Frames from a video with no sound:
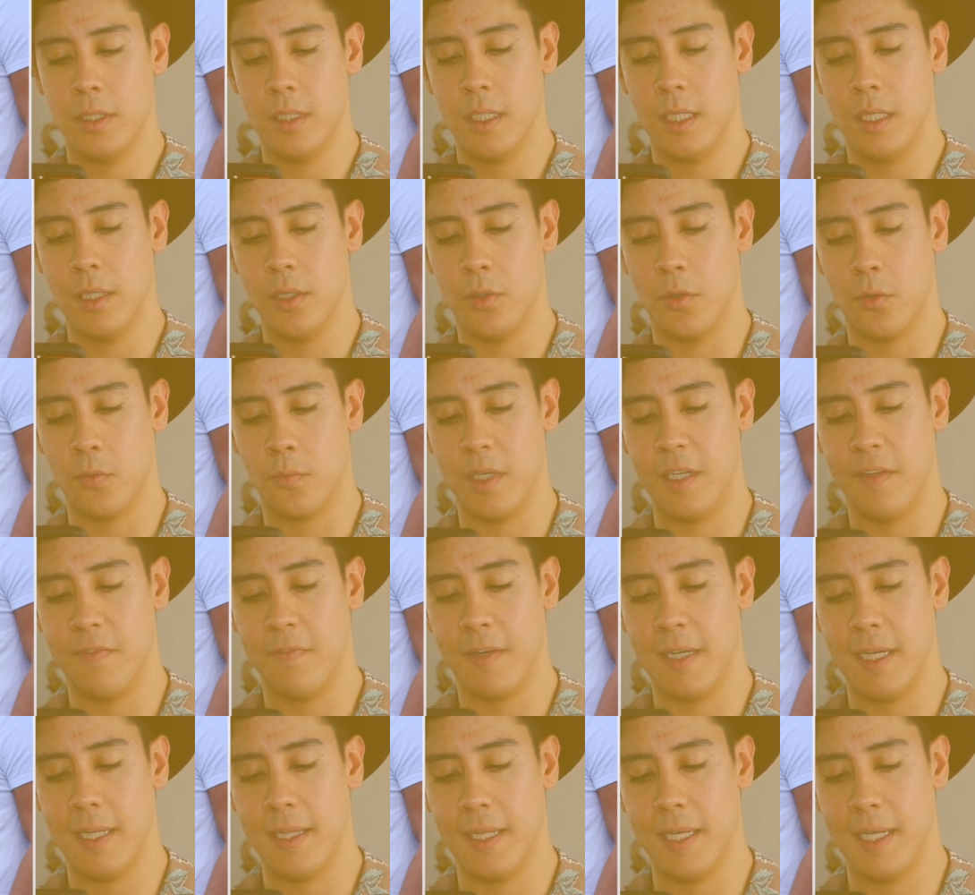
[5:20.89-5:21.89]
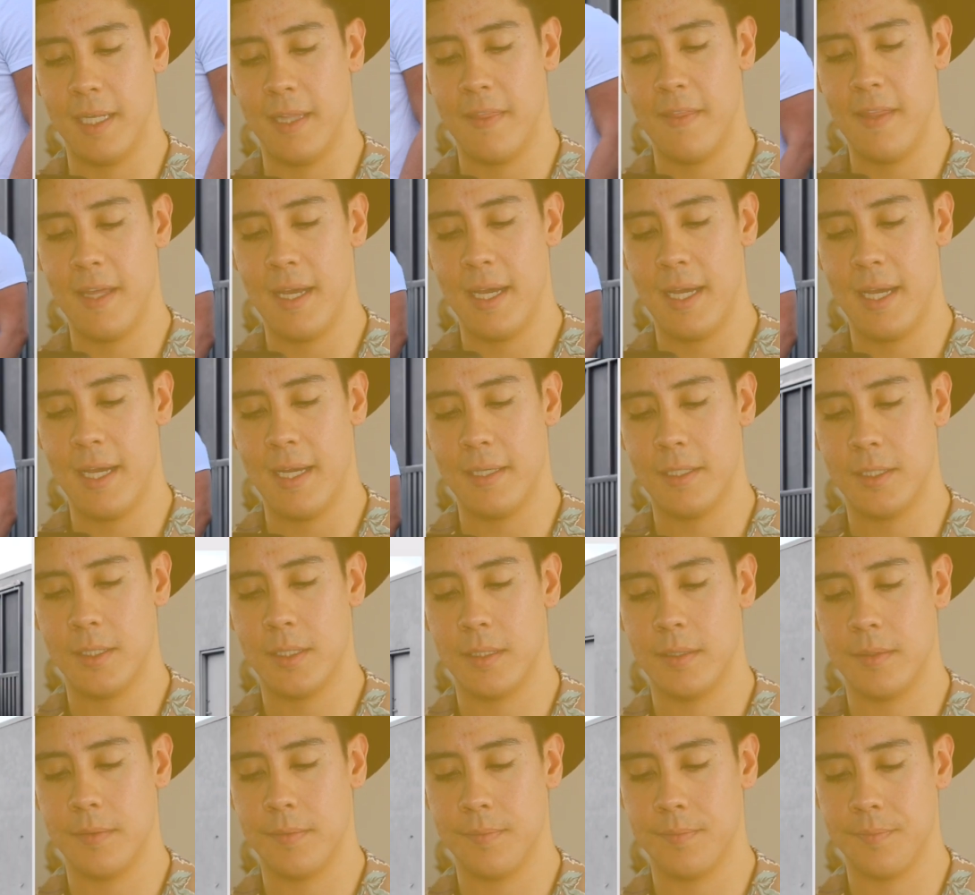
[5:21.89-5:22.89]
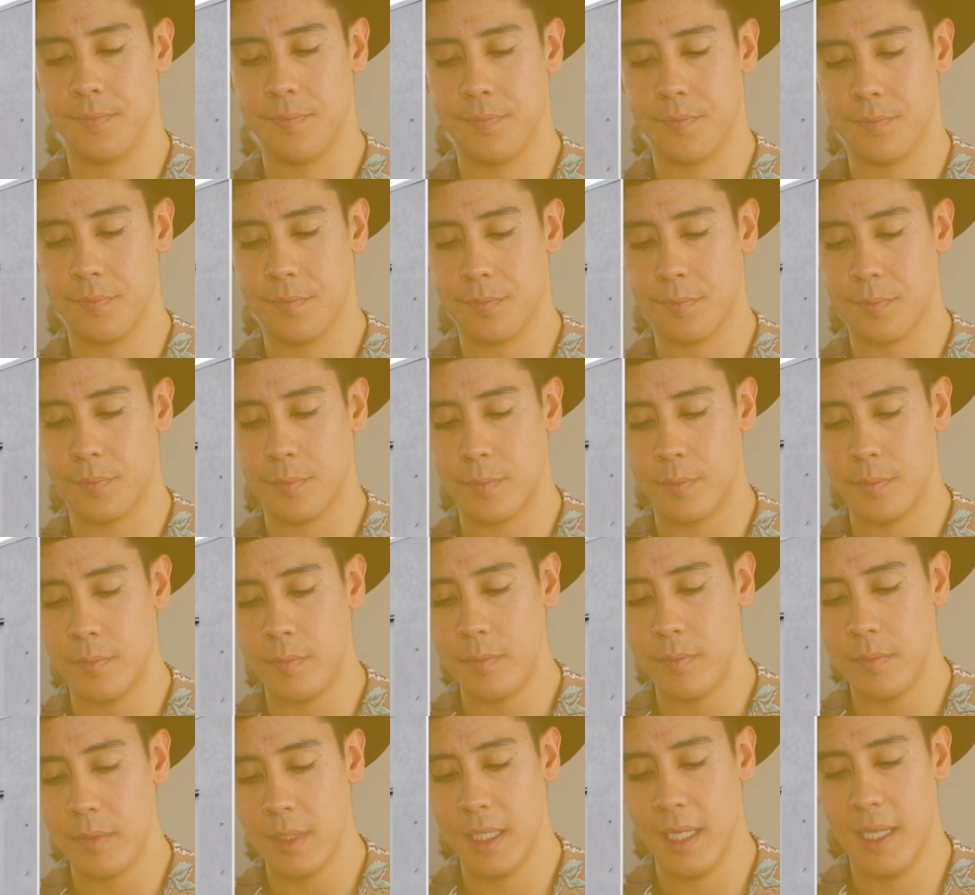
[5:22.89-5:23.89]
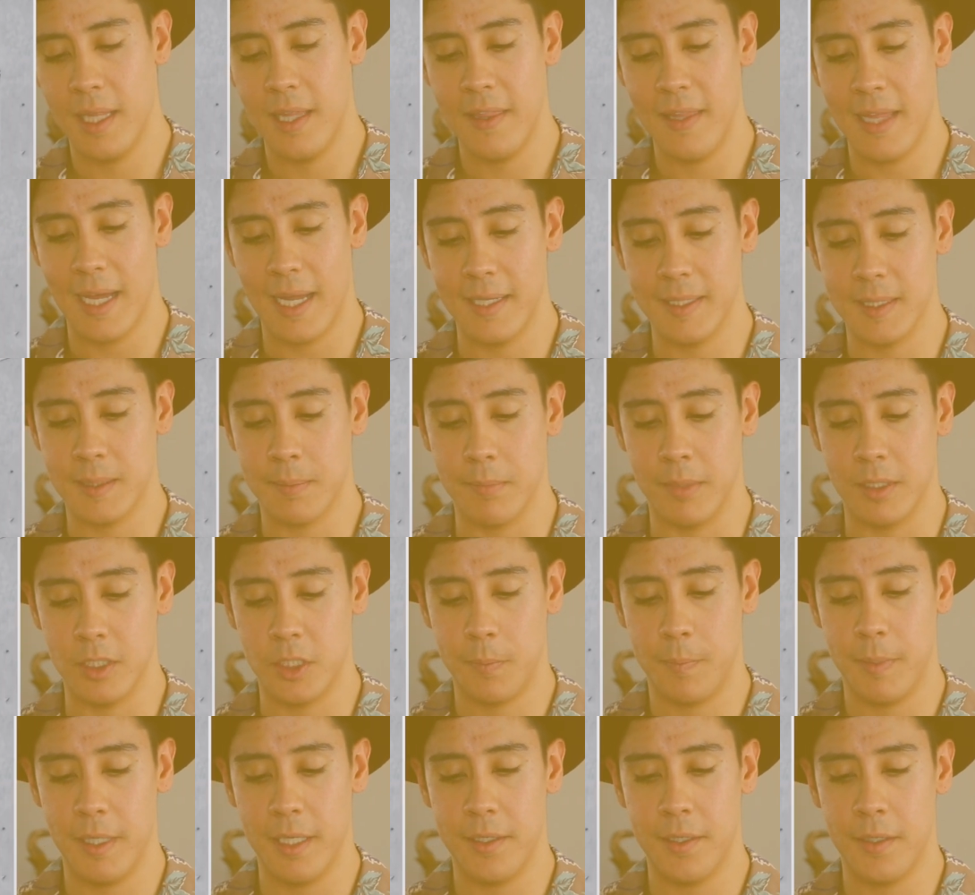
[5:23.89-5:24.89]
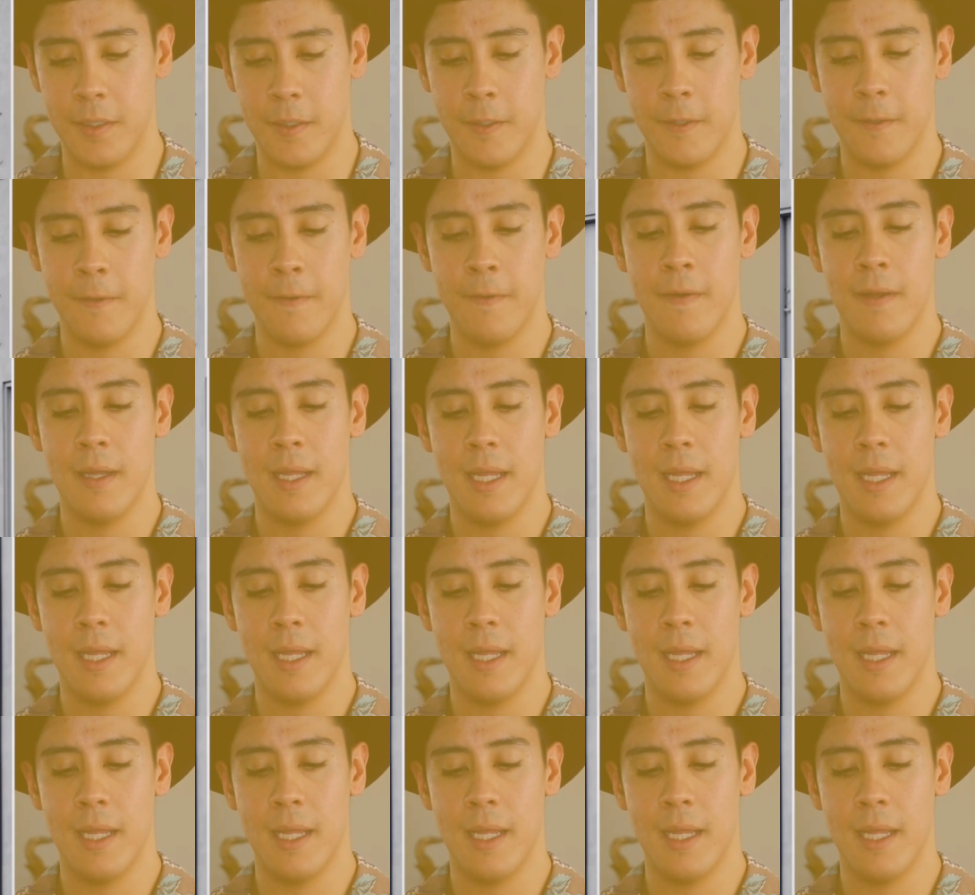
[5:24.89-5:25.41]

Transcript: A little refine like that. That is much better.